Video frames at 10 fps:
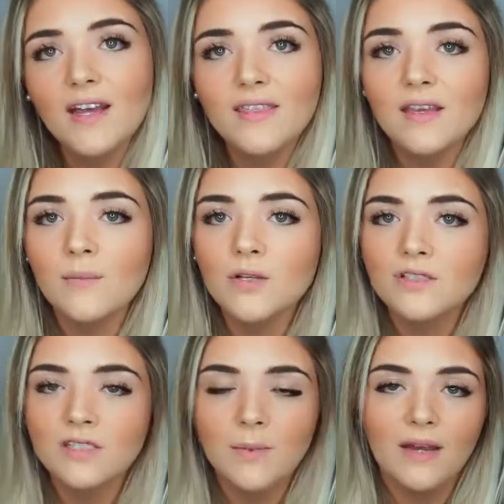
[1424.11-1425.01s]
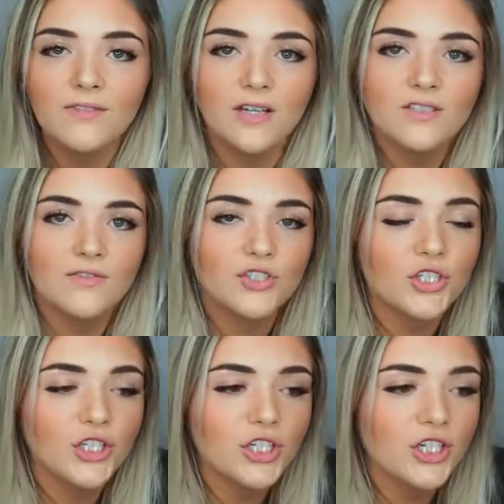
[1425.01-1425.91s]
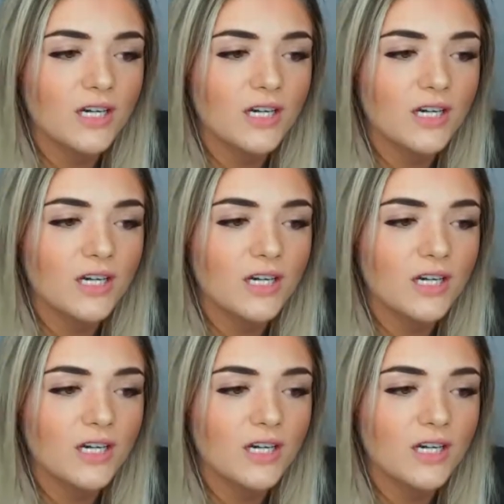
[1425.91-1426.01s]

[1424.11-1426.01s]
I think most of them have tons of sugar.